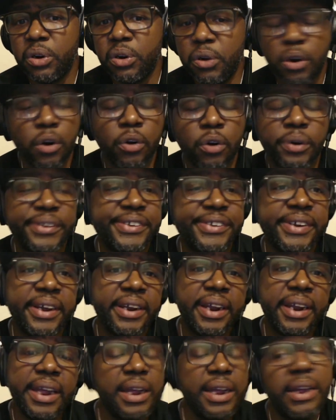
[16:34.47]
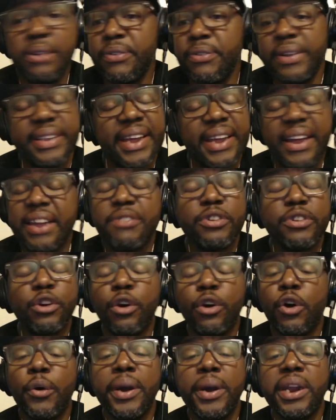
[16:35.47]
going to go to TNA, that he was
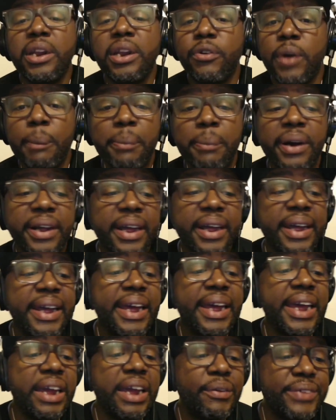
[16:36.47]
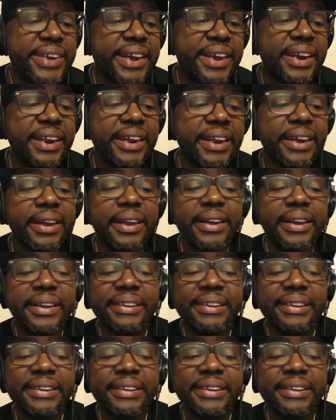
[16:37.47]
going to go anywhere, but he was getting